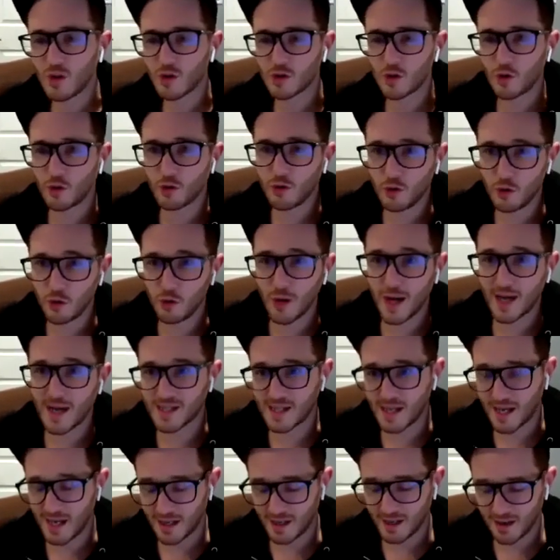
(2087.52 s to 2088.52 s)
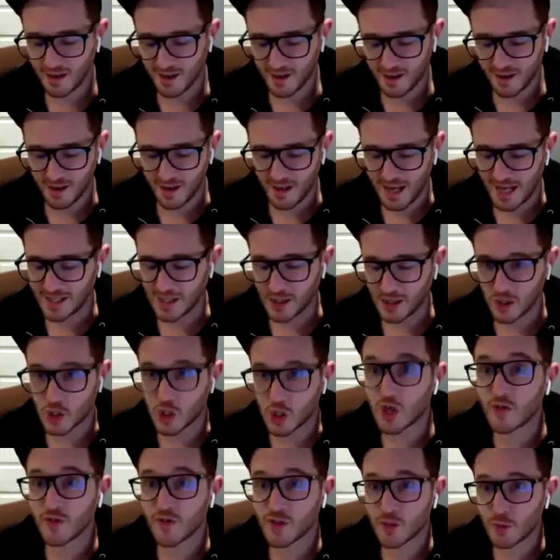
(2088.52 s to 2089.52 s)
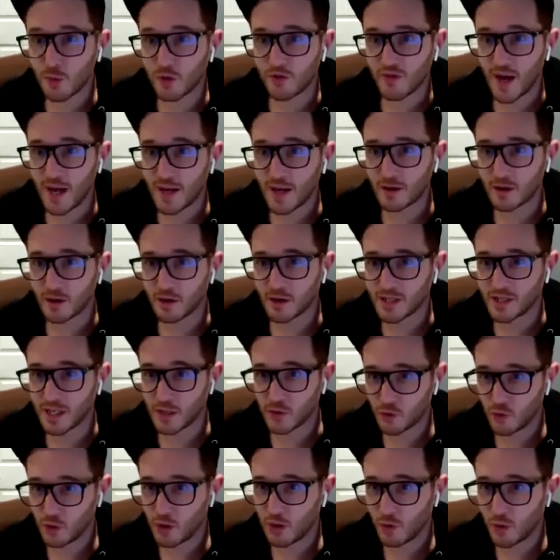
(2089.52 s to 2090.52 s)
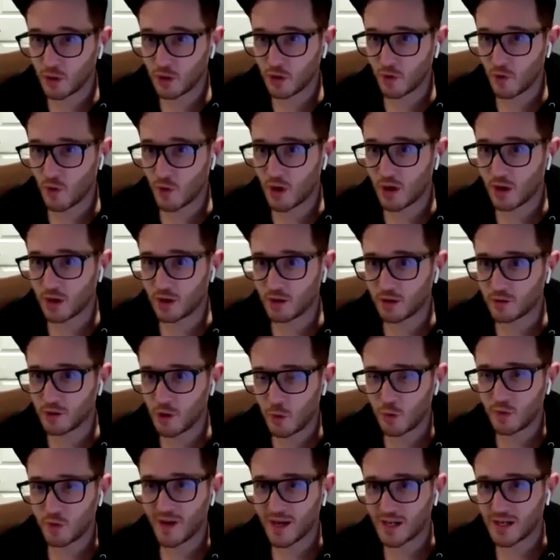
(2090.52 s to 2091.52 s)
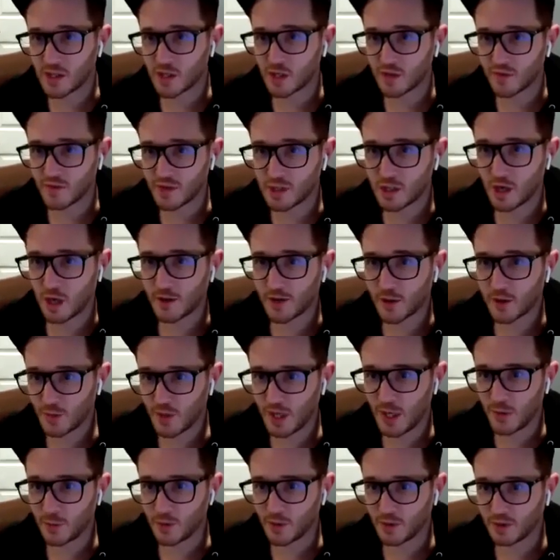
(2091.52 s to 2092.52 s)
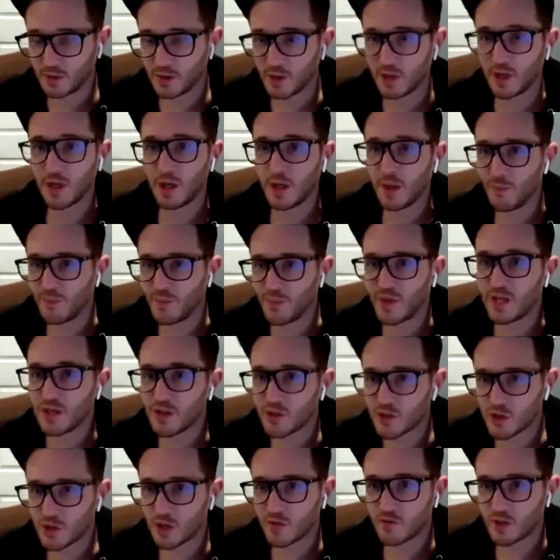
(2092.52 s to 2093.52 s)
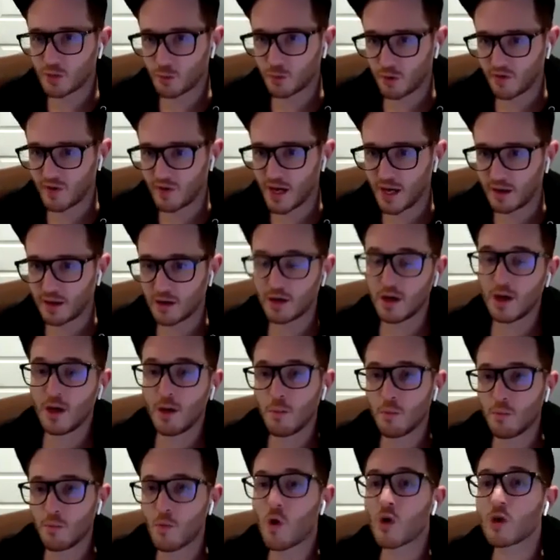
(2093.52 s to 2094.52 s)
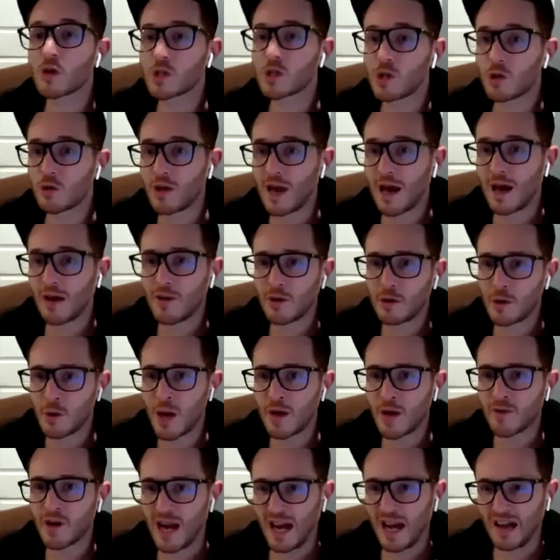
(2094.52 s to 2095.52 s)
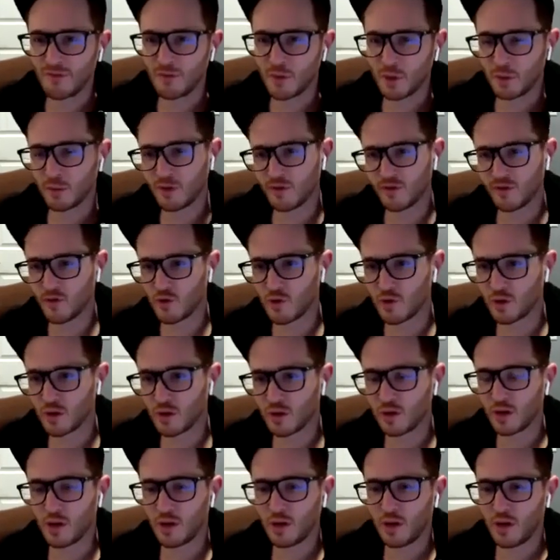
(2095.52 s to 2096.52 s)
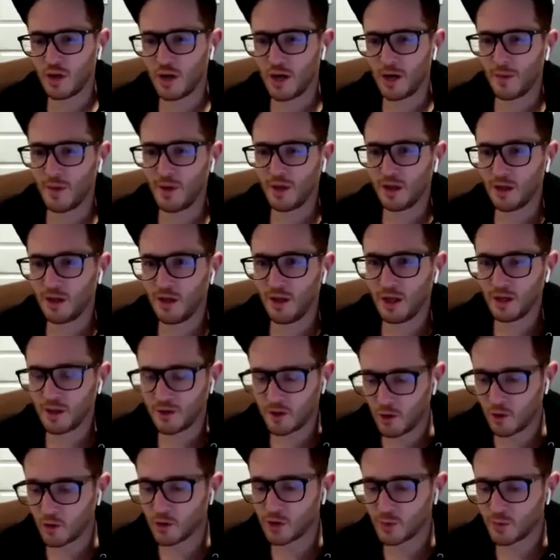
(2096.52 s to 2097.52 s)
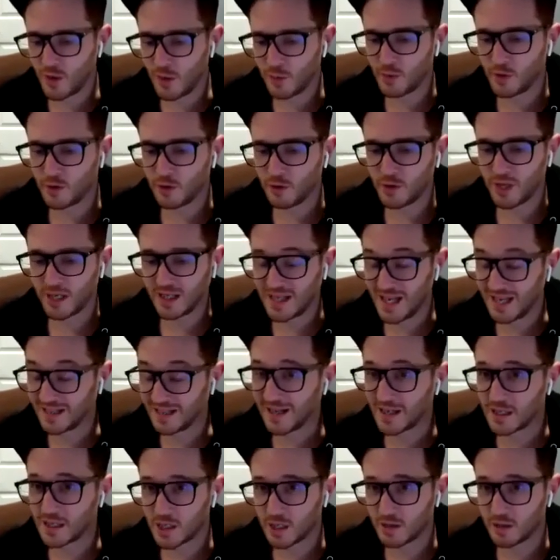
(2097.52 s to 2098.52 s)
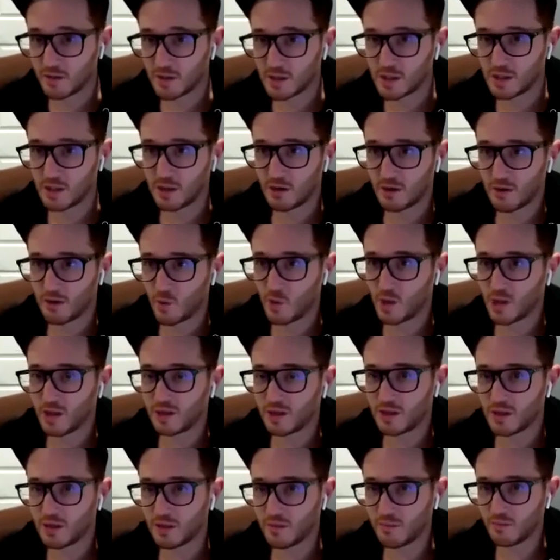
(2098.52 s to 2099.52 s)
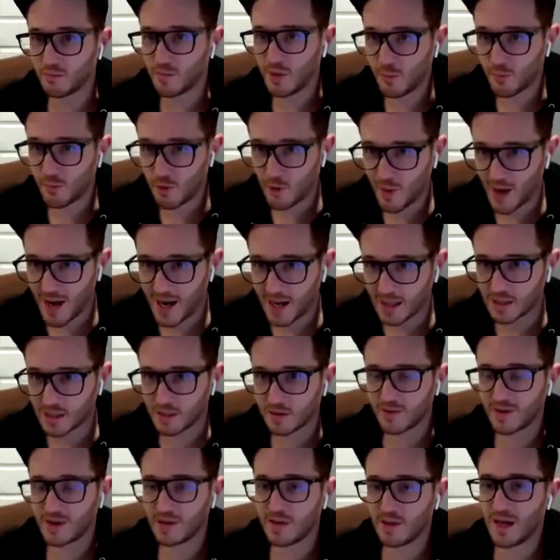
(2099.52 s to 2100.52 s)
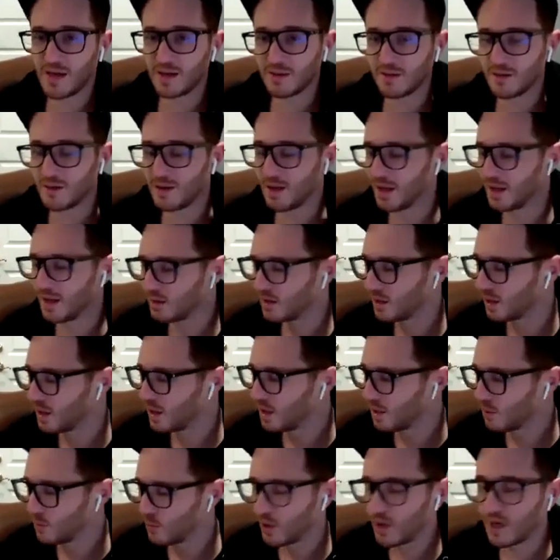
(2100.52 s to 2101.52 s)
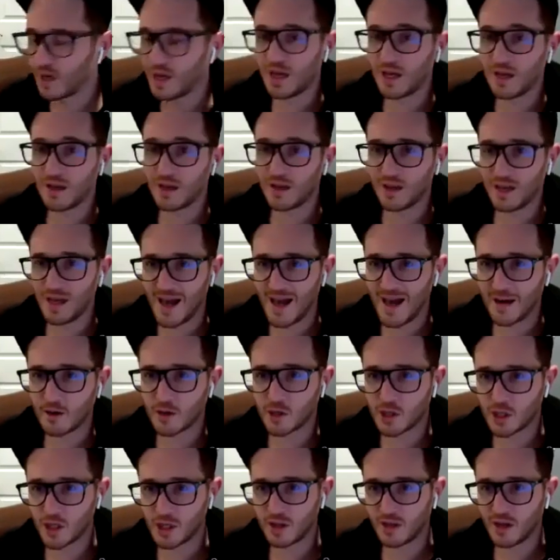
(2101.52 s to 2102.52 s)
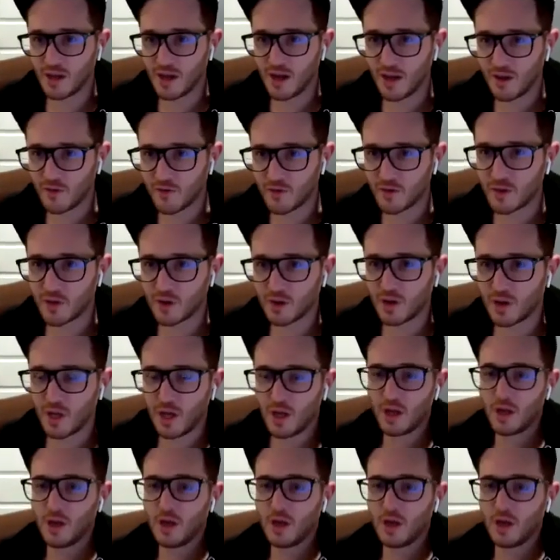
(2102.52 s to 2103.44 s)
So you as a service provider, because that's really what you are, you provide service to other people, be a service provider, more so now than you ever have been before. And those people who like take that seriously and are willing to be proactive and put in the energy and the effort